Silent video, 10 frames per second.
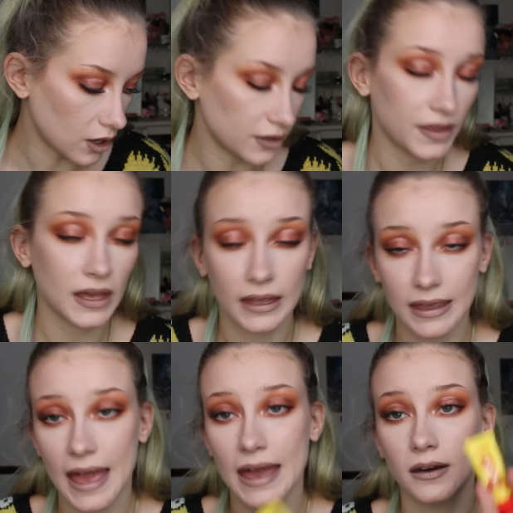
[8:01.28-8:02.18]
kind of thing
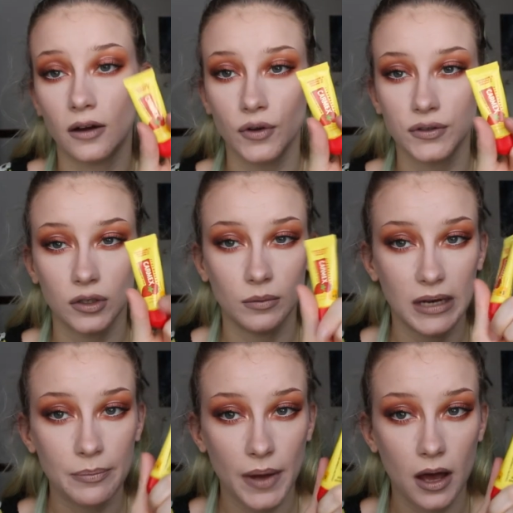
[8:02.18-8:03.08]
again I've got some
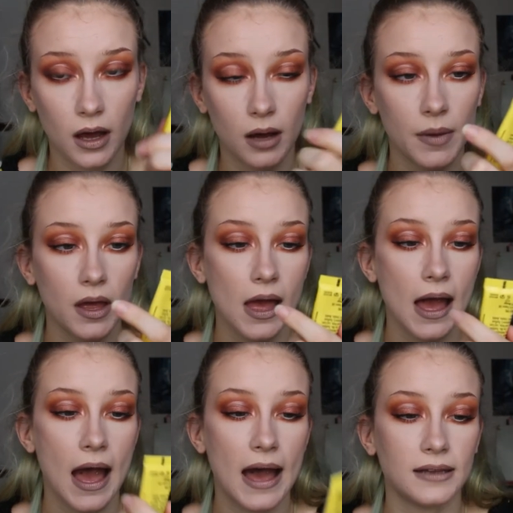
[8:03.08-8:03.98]
lip balm
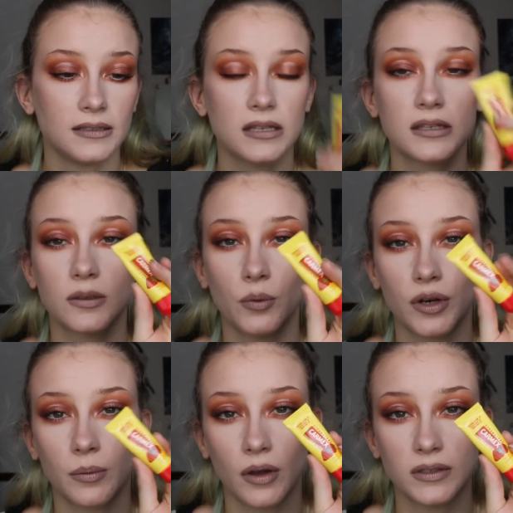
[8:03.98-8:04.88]
and this is the
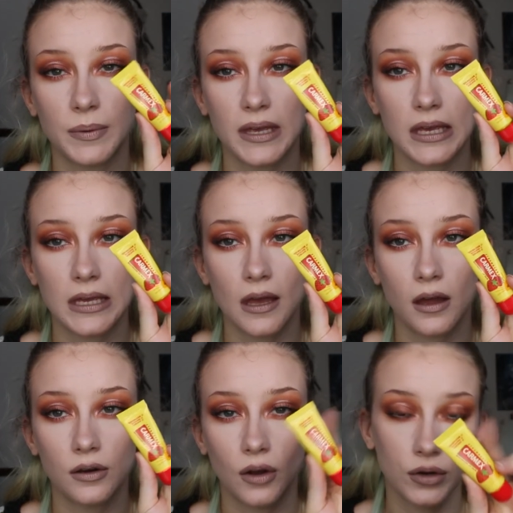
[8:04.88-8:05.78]
one I'm going to be
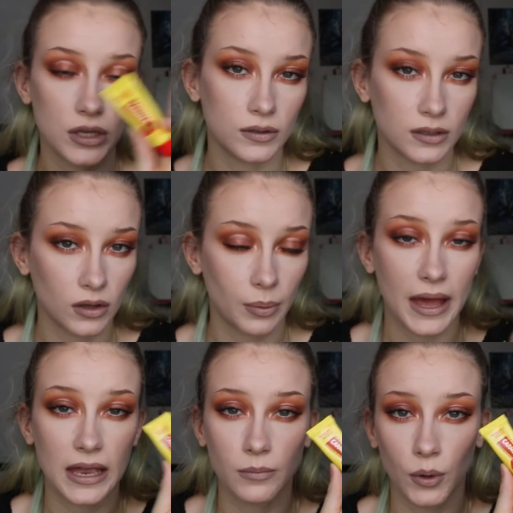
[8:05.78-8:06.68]
not only using on the
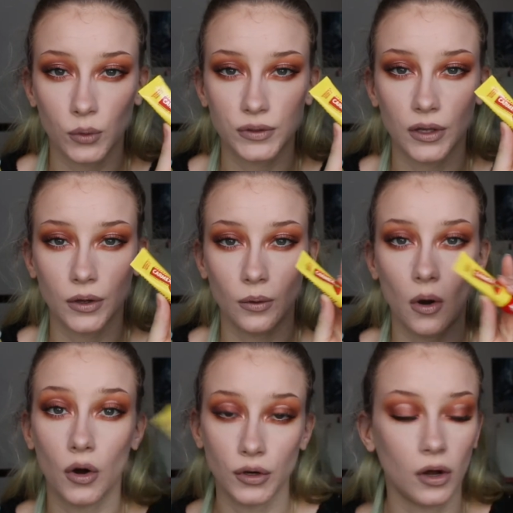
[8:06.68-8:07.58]
plane but also
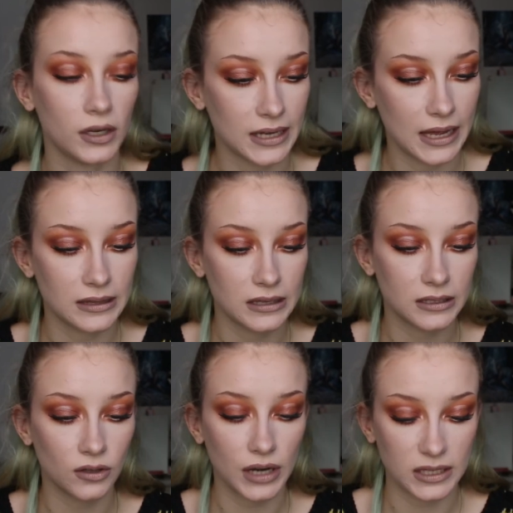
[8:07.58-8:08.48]
on holiday. This
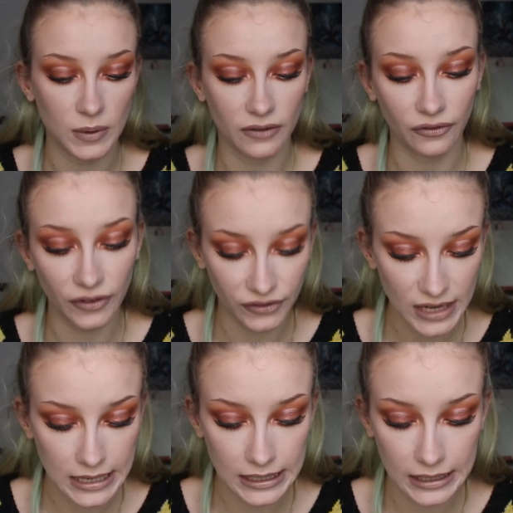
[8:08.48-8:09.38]
has got an SPF of
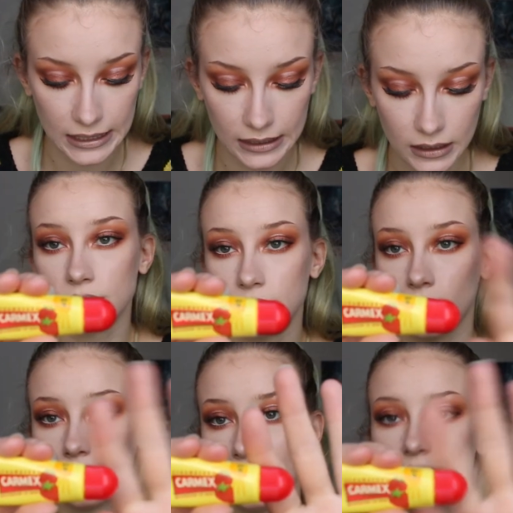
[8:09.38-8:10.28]
15 in it
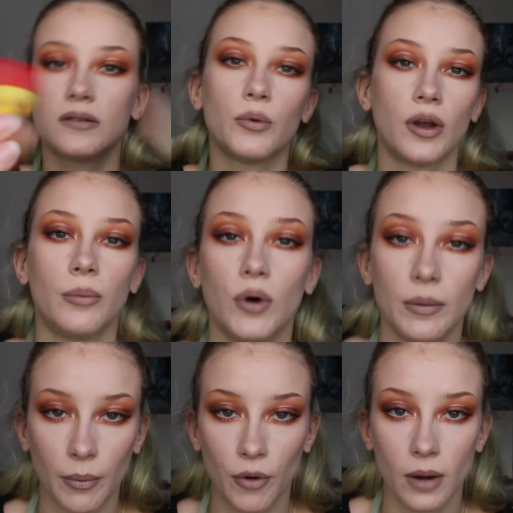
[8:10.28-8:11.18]
so this is the one I bought
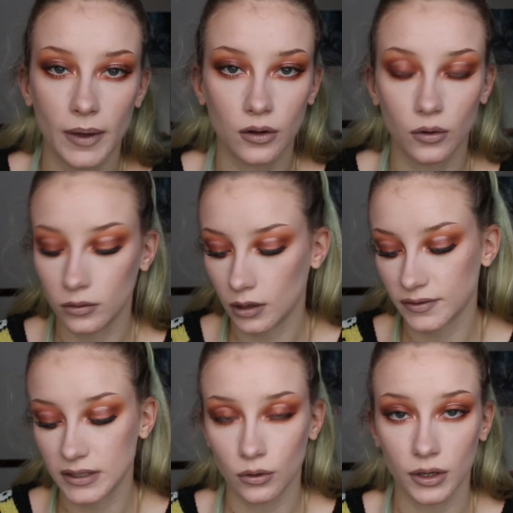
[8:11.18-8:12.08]
in my Primark haul. I've
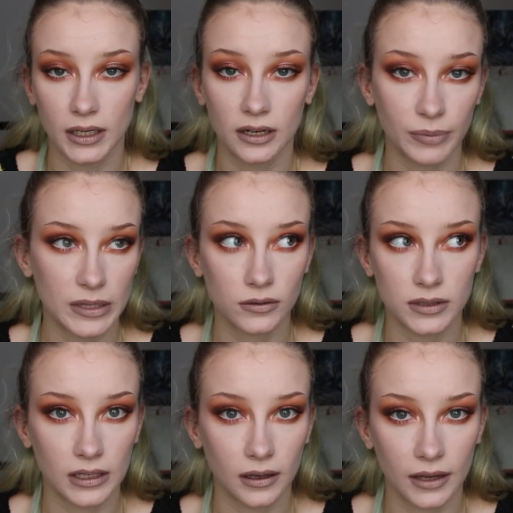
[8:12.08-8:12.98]
still got it and I've been
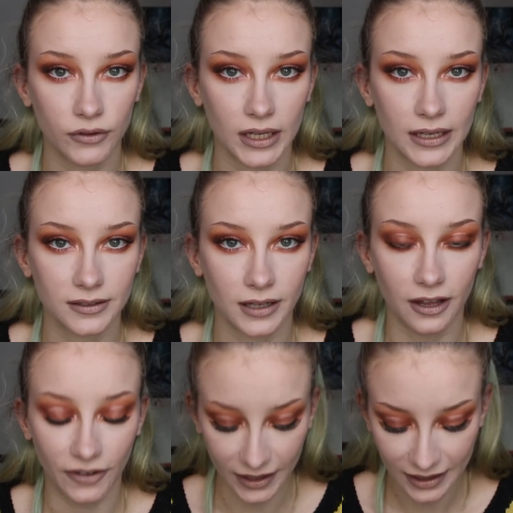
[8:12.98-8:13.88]
using it like every day because I
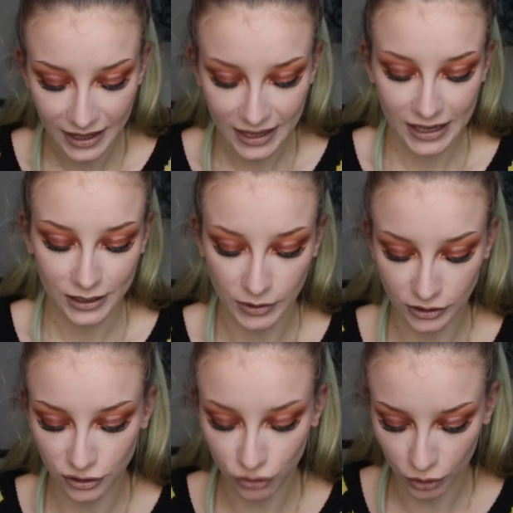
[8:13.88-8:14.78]
love it. It smells
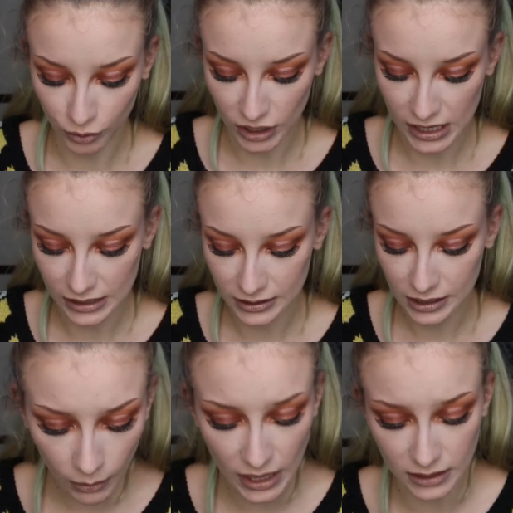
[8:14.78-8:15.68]
like strawberries.
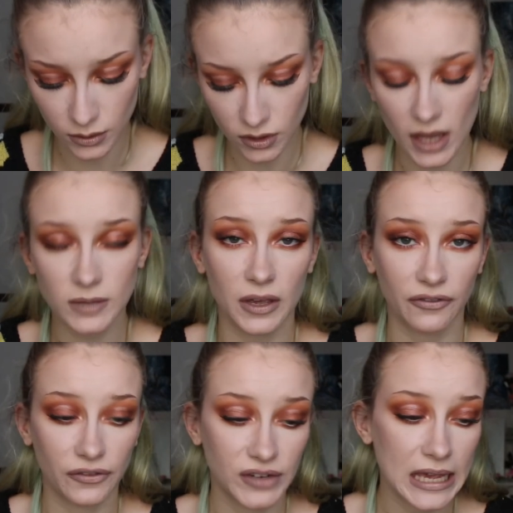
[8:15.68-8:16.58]
But yeah, so it's got SPF
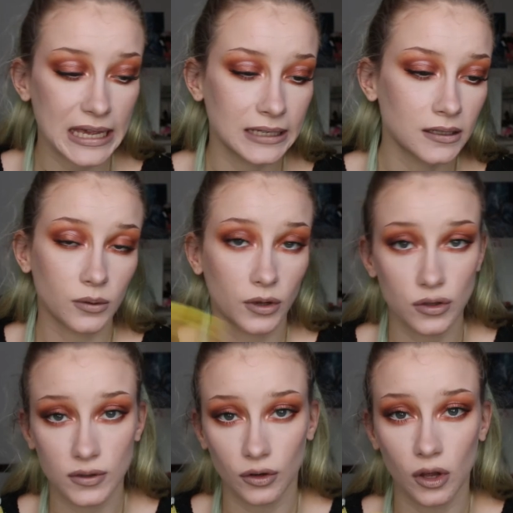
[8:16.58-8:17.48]
15, so I
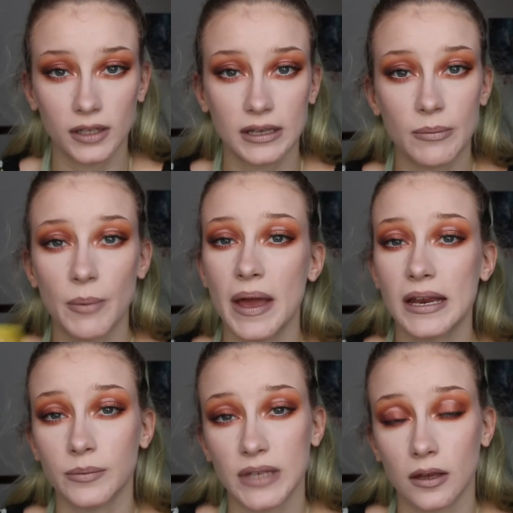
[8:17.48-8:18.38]
can use it on holiday, but
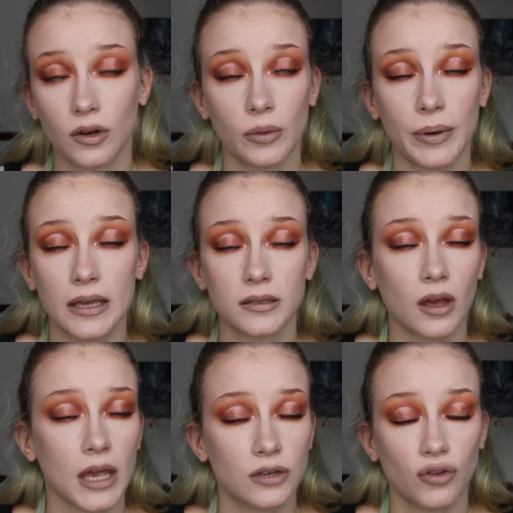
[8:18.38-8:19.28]
mainly I'm taking it on the plane because
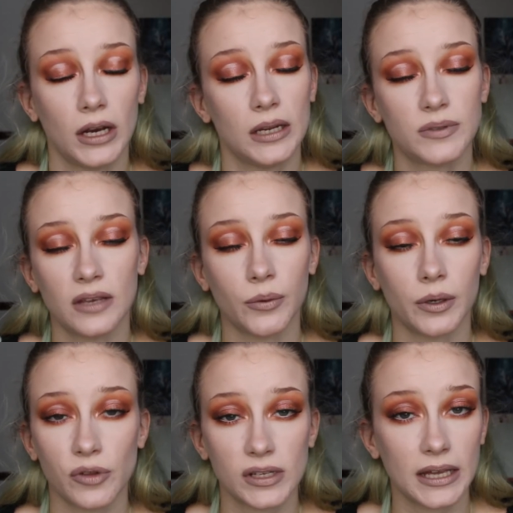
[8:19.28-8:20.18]
I get dry lips even when
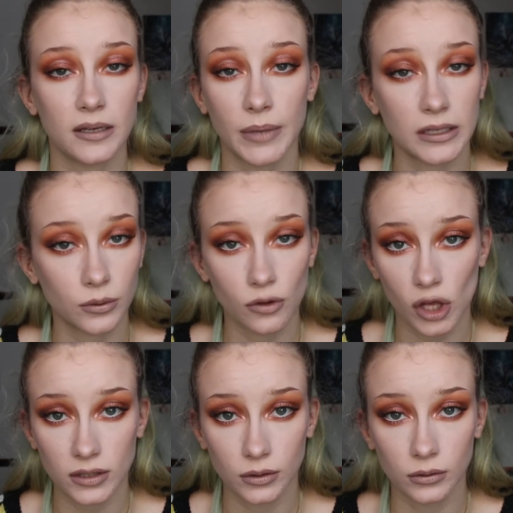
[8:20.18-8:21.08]
I'm just laying in bed doing
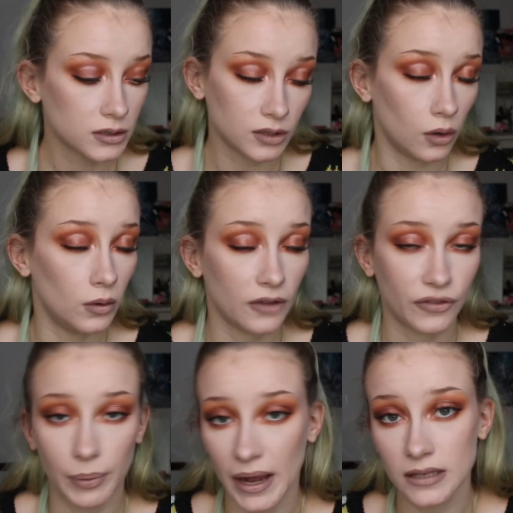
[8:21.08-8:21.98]
shit all. So if
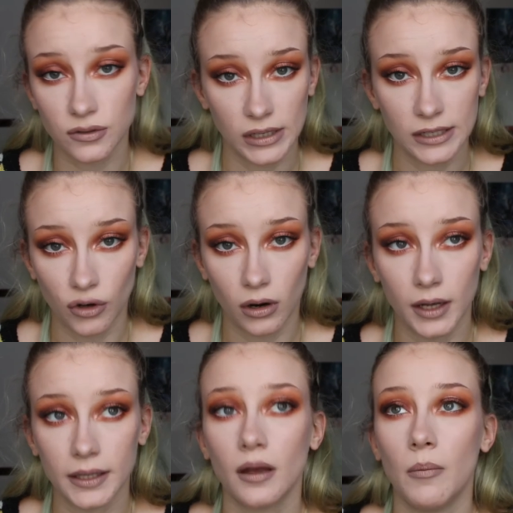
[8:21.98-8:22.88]
the plane's really
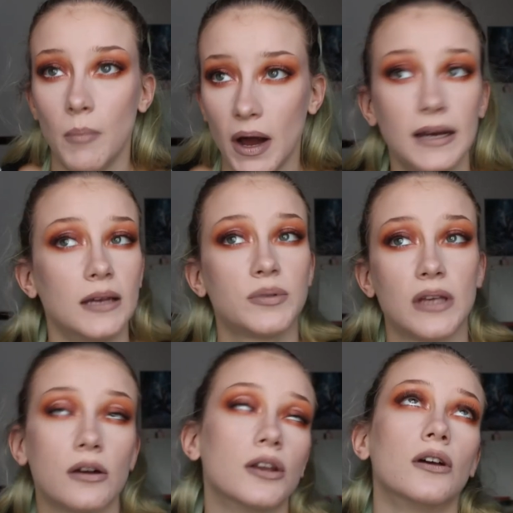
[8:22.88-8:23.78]
dry, my lips
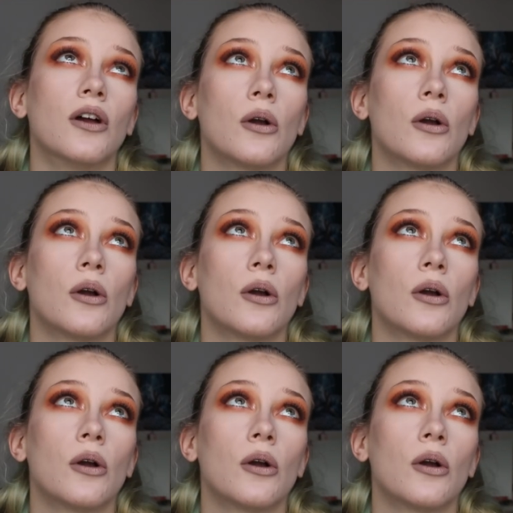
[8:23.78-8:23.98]
are gonna